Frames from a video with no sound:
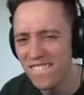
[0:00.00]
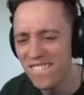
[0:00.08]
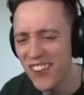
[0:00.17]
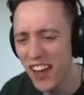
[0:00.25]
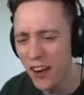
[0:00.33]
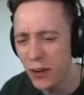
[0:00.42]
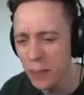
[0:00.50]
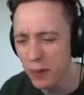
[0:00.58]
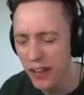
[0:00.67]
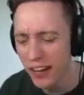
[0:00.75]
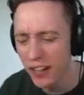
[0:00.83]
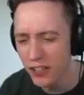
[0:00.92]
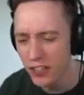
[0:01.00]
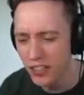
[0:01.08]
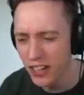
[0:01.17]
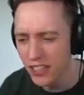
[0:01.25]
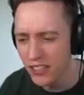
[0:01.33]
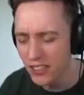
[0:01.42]
not a good plan. I told you
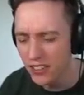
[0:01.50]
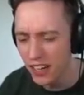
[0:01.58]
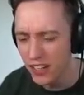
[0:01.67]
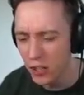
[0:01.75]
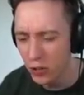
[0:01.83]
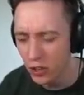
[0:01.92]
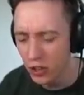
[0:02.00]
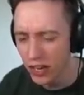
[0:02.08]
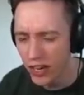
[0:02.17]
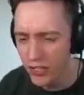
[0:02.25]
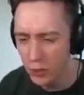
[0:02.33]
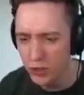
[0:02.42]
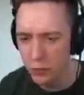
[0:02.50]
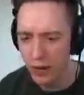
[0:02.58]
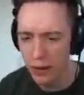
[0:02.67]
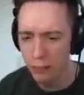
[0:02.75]
guys. I told you guys it was a bad